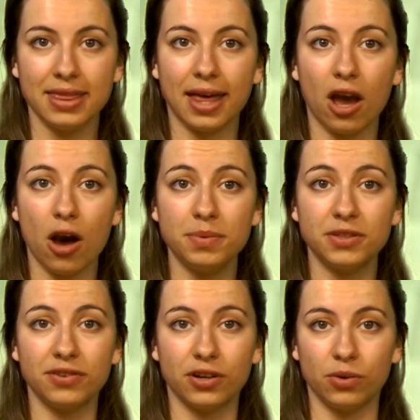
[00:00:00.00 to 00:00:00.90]
They hoped
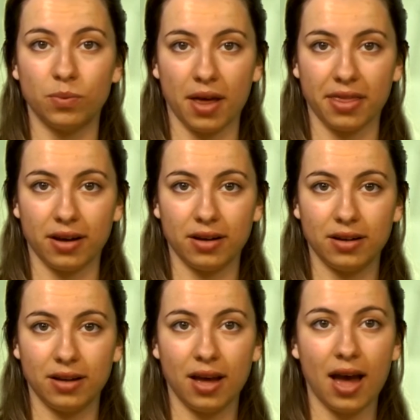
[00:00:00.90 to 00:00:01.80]
for good weather.
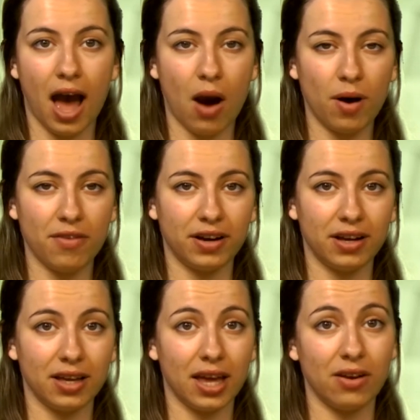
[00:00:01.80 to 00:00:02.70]

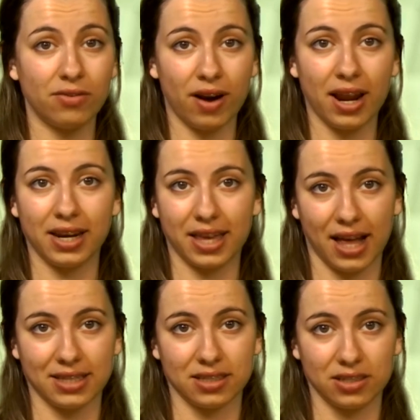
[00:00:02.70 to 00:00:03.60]
However, it rained
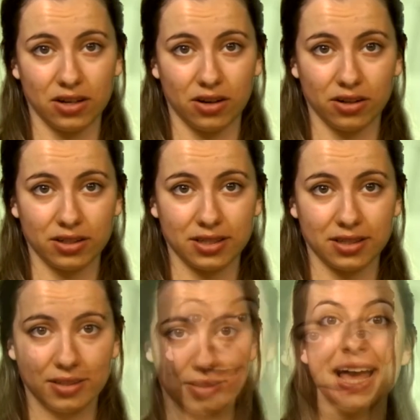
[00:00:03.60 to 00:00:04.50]
cats and dogs.
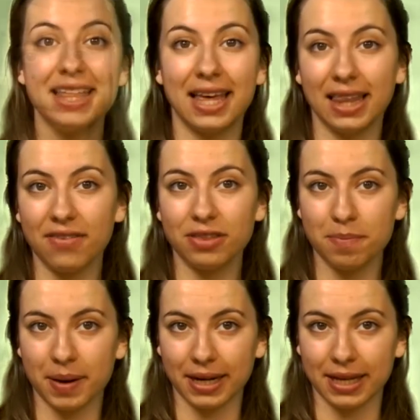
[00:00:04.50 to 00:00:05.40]
They left the
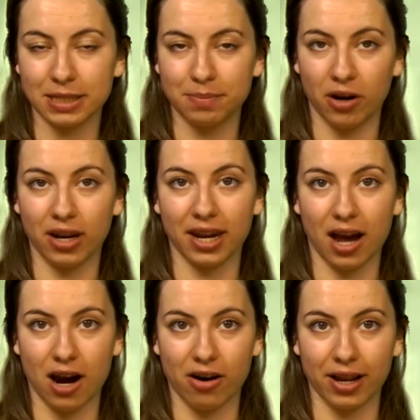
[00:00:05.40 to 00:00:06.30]
picnic spot in a
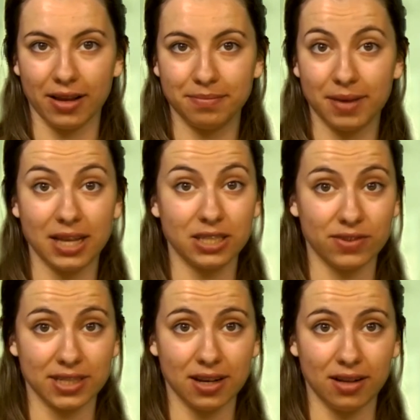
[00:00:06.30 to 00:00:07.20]
hurry. As a
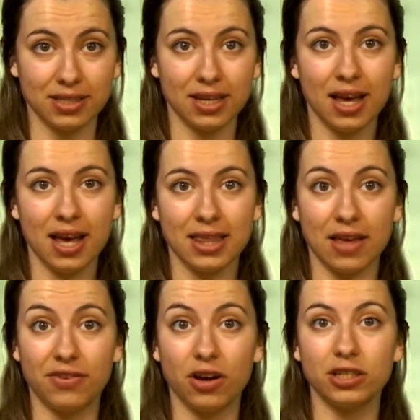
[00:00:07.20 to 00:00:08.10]
result, they
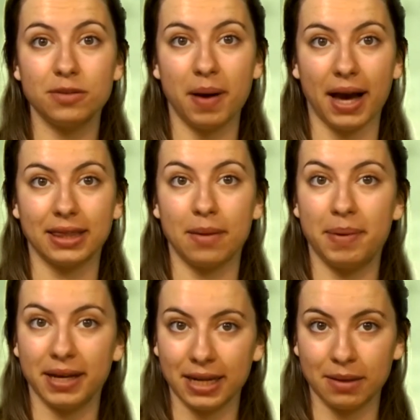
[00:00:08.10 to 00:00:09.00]
forgot to pack their
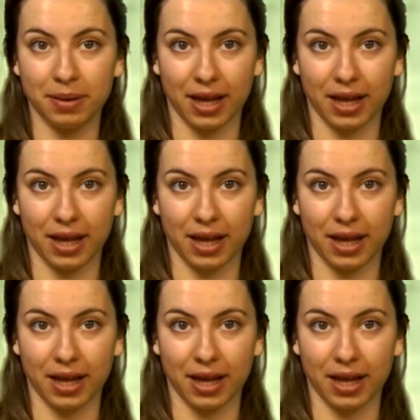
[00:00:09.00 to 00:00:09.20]
picnic